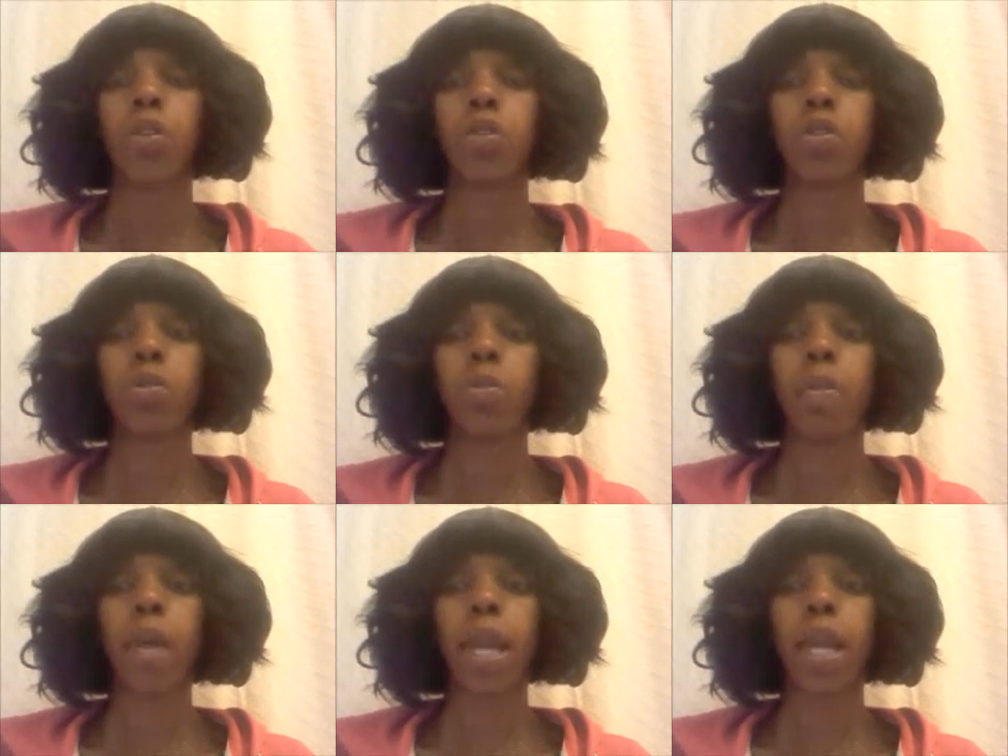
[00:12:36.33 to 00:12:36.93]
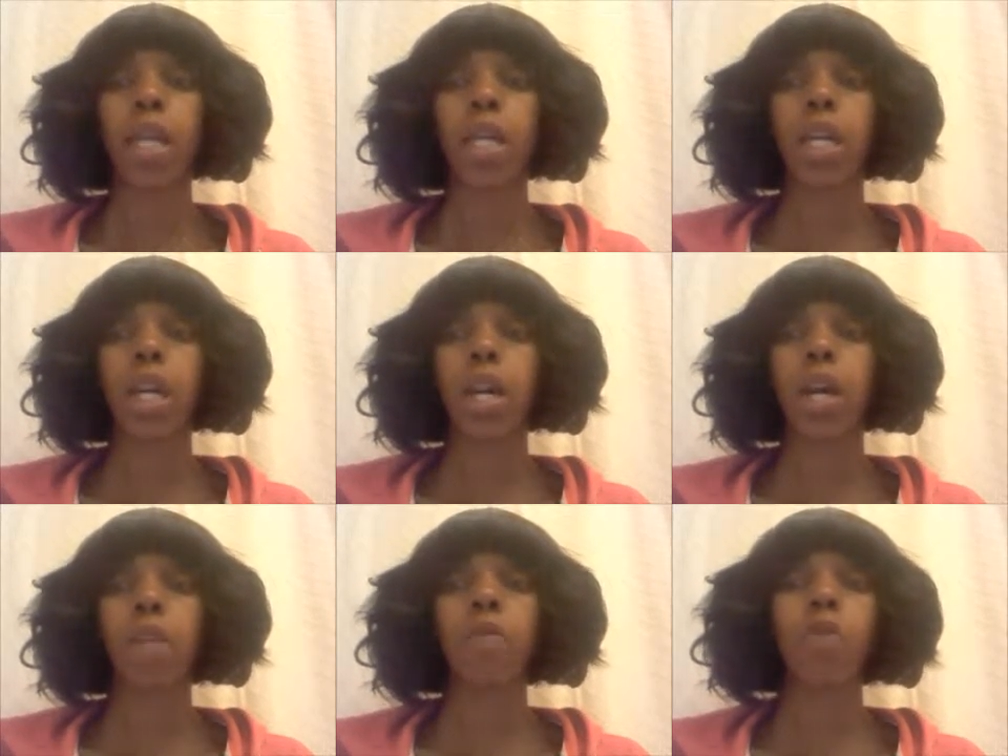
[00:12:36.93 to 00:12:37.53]
to make
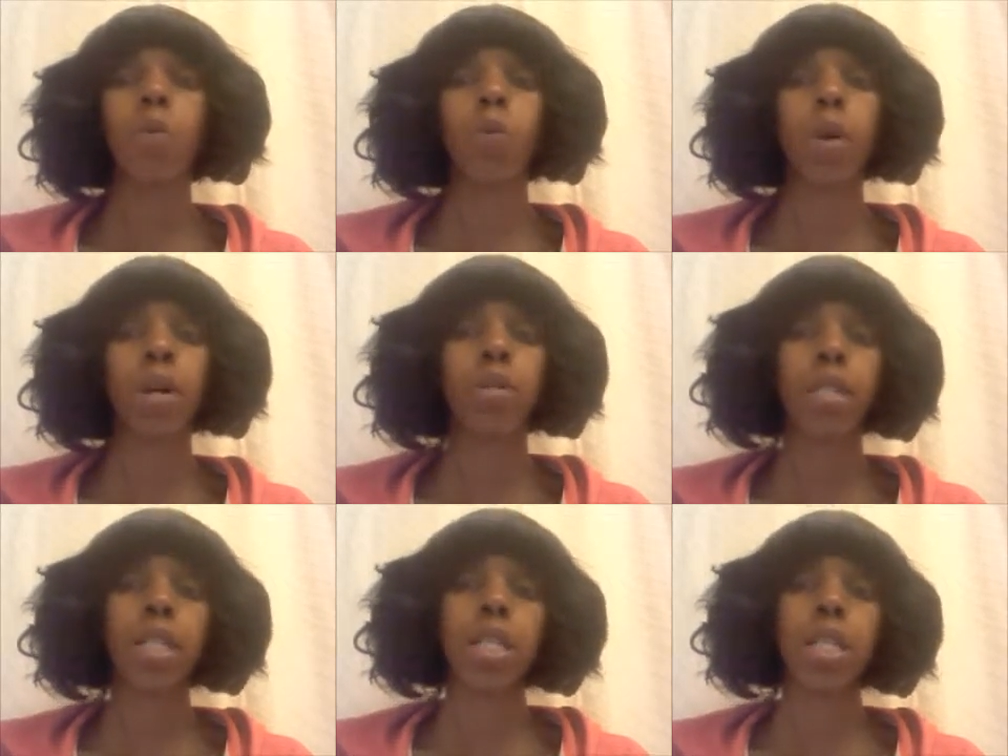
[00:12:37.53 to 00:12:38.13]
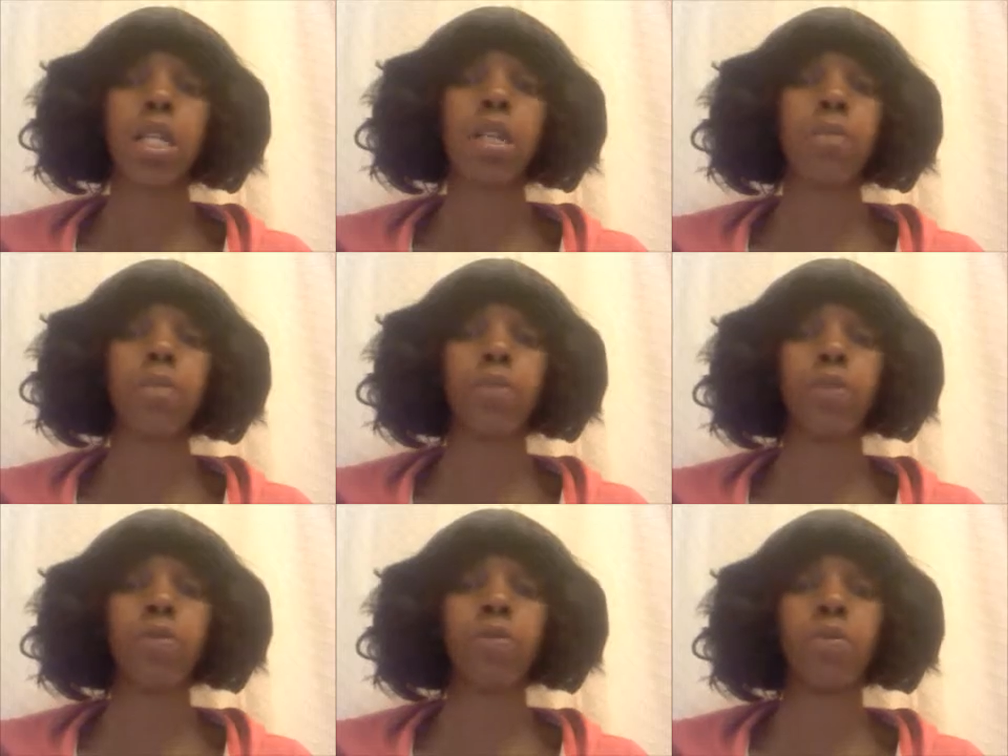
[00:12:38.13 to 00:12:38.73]
the well-needed
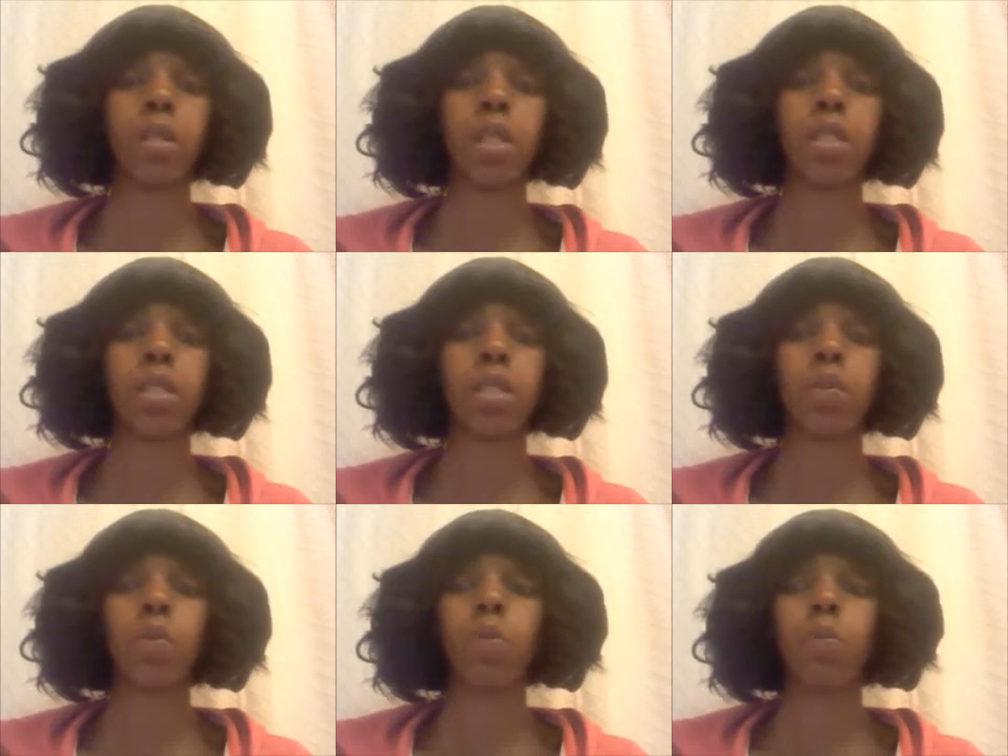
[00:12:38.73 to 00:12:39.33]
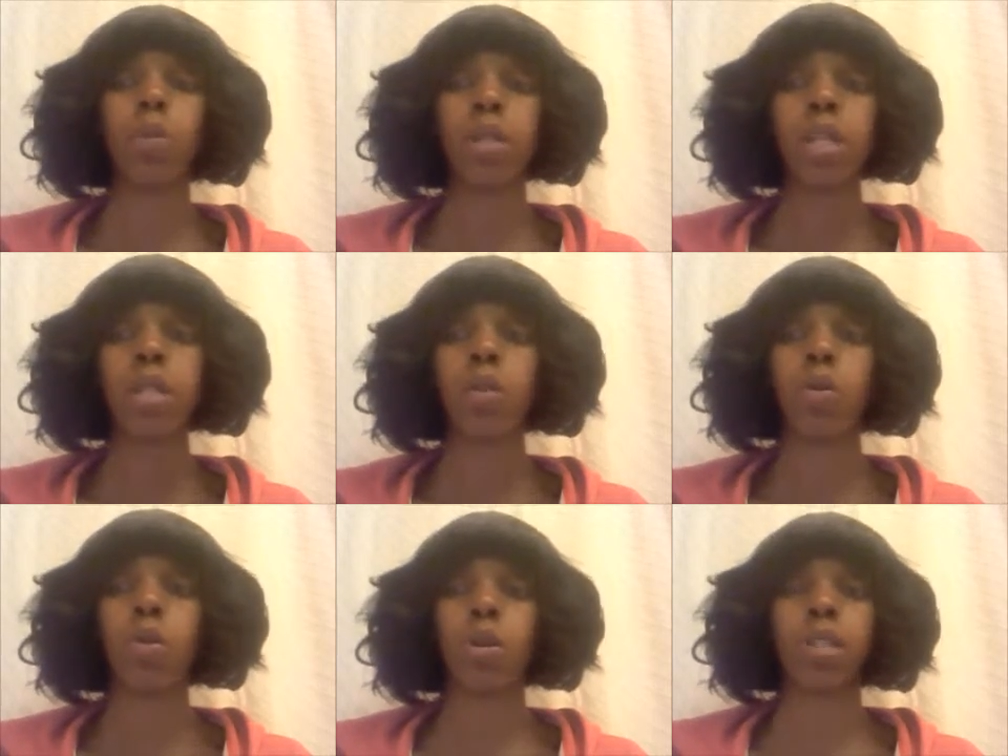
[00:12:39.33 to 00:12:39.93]
improvements within
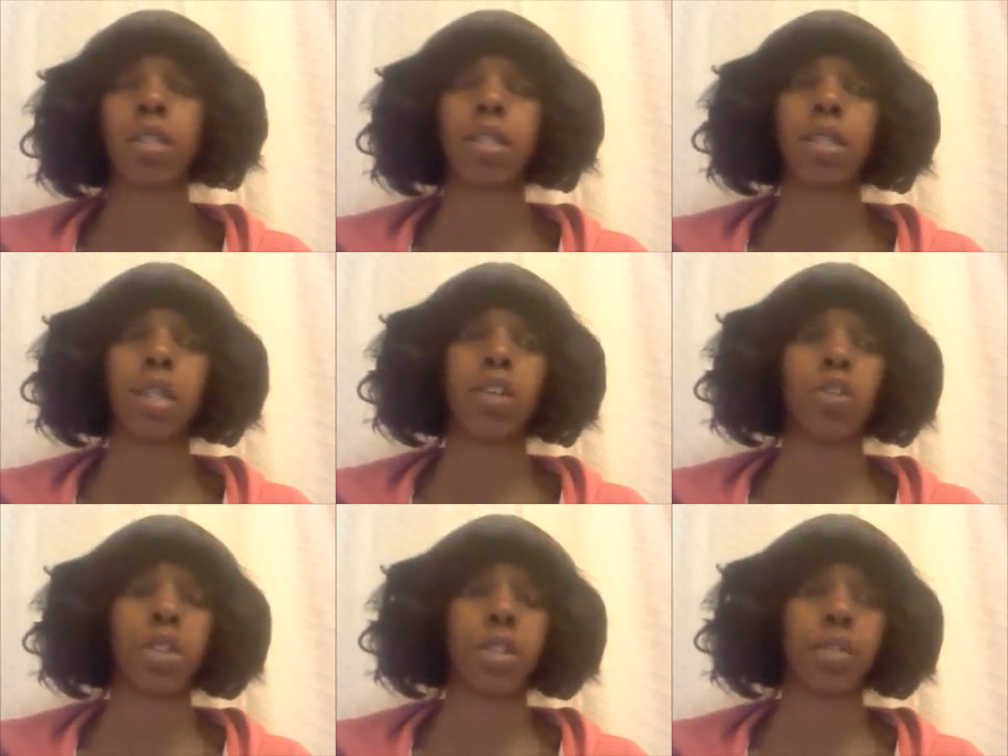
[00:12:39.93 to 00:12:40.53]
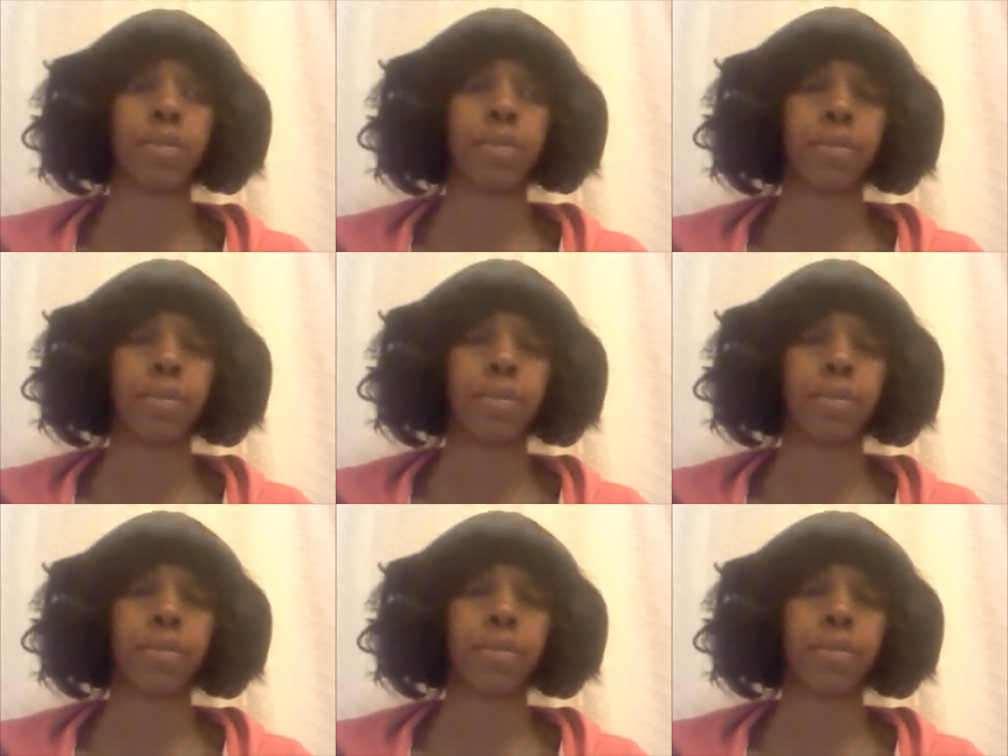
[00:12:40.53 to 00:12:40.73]
the organization.